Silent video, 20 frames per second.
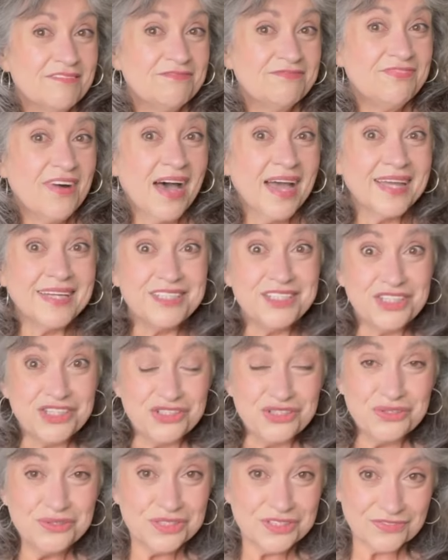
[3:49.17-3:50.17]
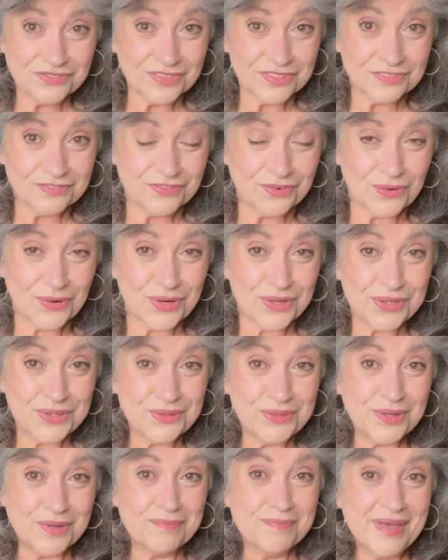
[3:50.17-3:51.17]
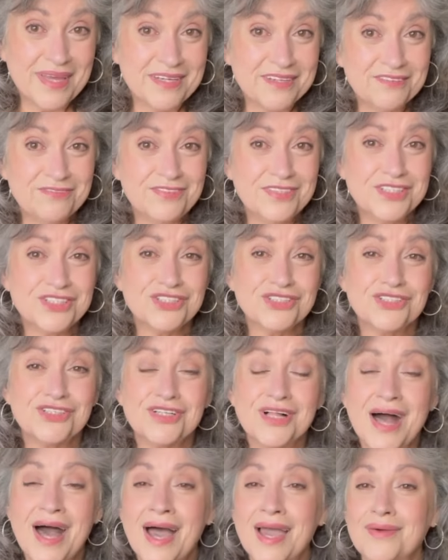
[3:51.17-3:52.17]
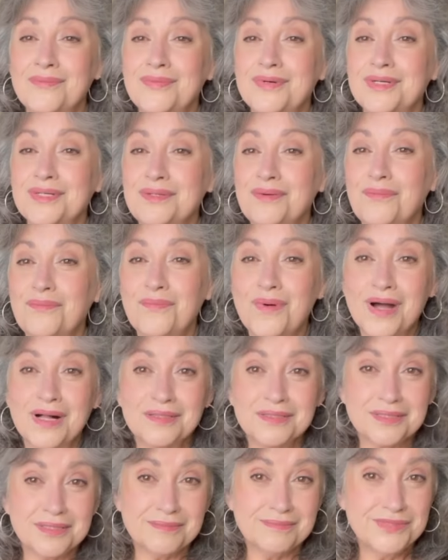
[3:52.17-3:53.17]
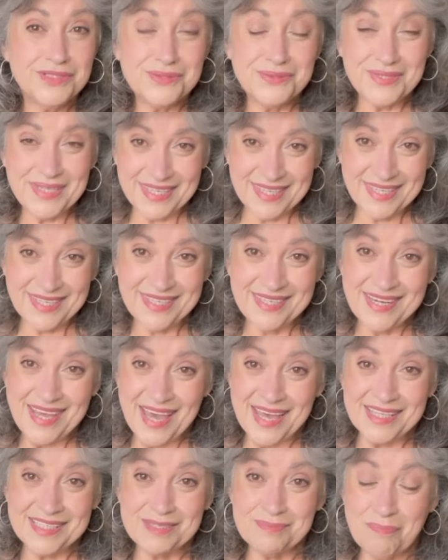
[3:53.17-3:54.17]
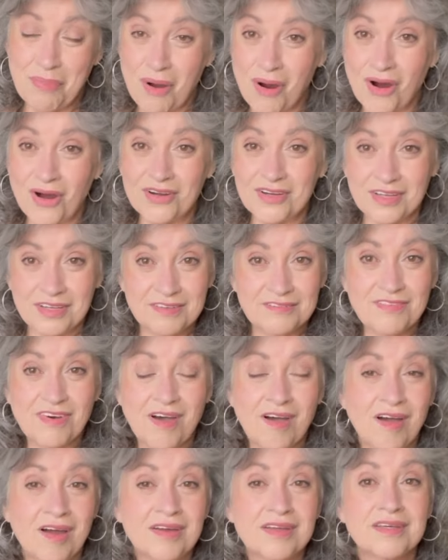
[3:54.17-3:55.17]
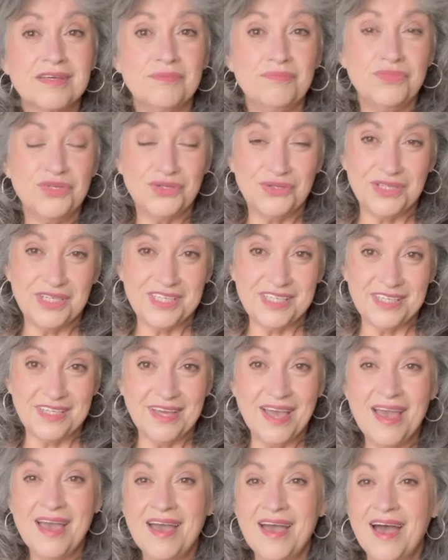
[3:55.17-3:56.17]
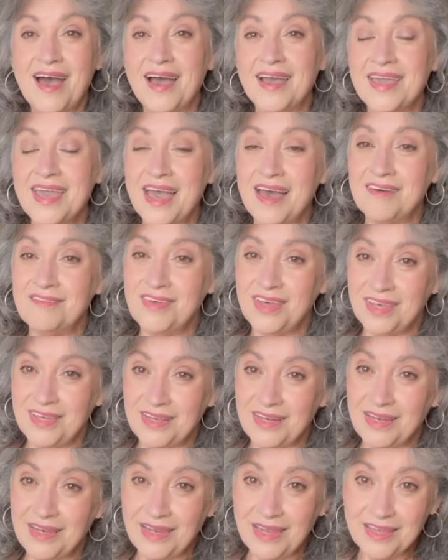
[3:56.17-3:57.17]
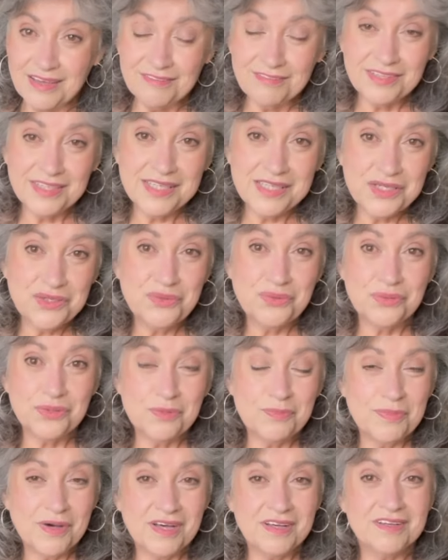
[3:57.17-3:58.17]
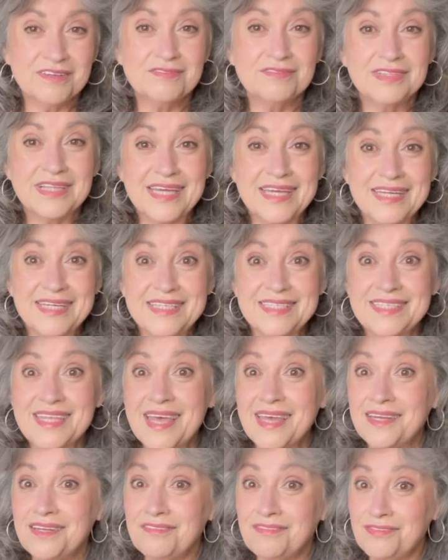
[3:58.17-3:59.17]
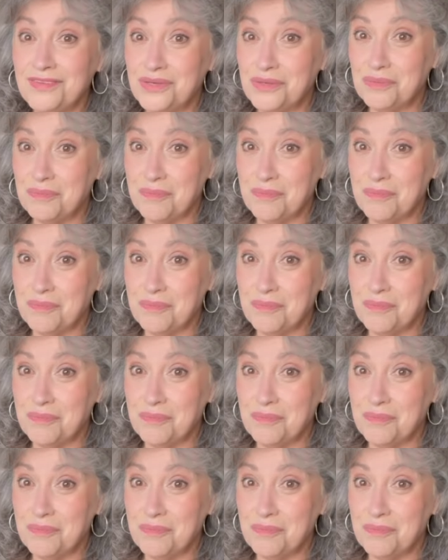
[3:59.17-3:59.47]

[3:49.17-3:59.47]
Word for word: find useful for you or beneficial, I would welcome you in as part of our community. I have a lovely group of ladies and a few